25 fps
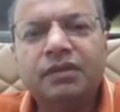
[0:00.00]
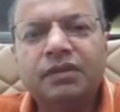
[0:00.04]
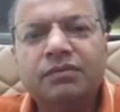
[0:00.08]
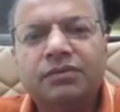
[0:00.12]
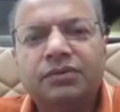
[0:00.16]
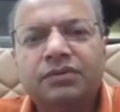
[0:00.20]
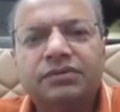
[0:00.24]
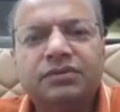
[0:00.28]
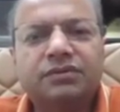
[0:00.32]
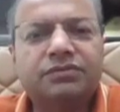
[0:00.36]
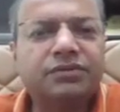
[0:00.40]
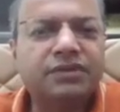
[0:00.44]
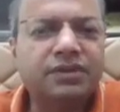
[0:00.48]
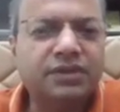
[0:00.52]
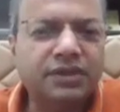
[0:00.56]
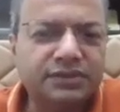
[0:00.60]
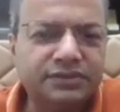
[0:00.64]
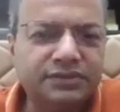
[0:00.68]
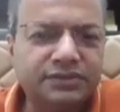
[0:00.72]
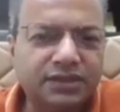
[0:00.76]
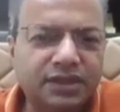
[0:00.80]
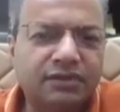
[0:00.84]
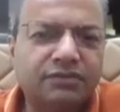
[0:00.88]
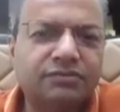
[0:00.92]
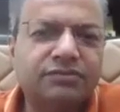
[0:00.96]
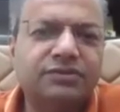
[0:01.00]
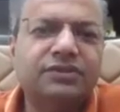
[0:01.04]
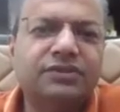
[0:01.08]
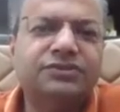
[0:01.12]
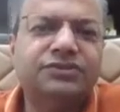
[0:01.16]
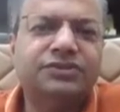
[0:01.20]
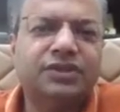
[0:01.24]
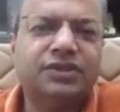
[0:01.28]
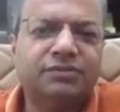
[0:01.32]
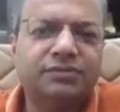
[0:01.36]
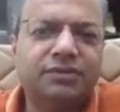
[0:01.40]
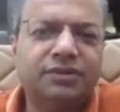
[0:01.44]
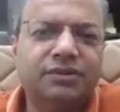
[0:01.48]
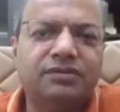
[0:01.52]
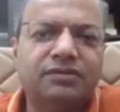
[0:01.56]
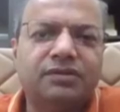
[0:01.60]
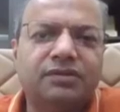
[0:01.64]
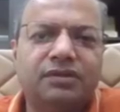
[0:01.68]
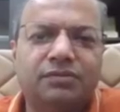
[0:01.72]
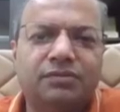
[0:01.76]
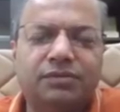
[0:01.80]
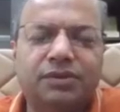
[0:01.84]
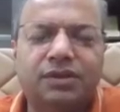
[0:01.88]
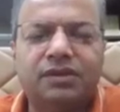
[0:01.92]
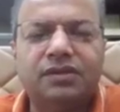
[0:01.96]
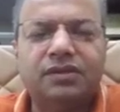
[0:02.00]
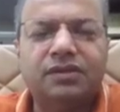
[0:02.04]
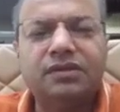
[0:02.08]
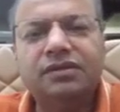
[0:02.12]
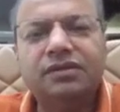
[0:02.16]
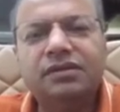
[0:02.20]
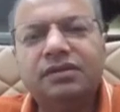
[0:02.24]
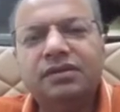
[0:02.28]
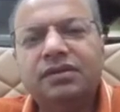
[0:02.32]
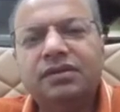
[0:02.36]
Professor Vidyasagar was the chairman of the committee.